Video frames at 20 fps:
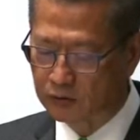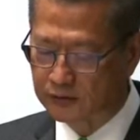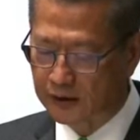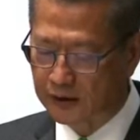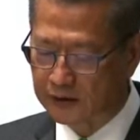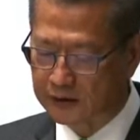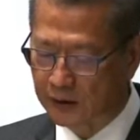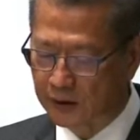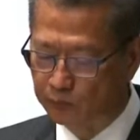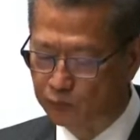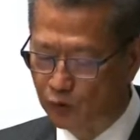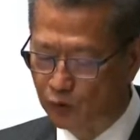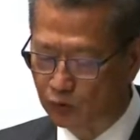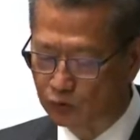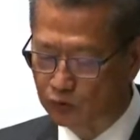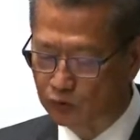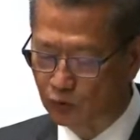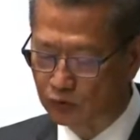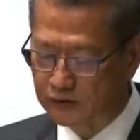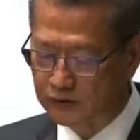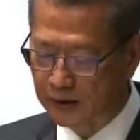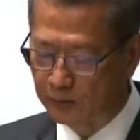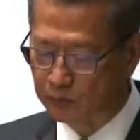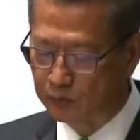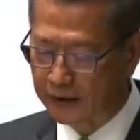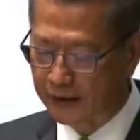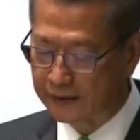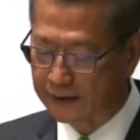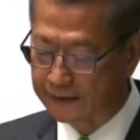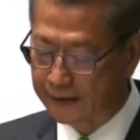and meet the needs of
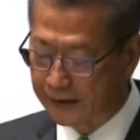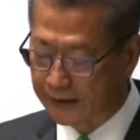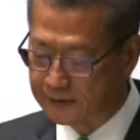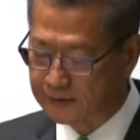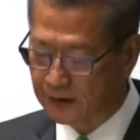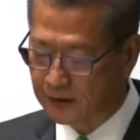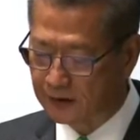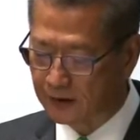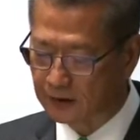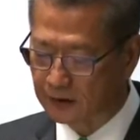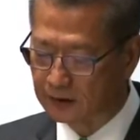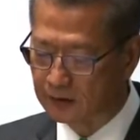international investors,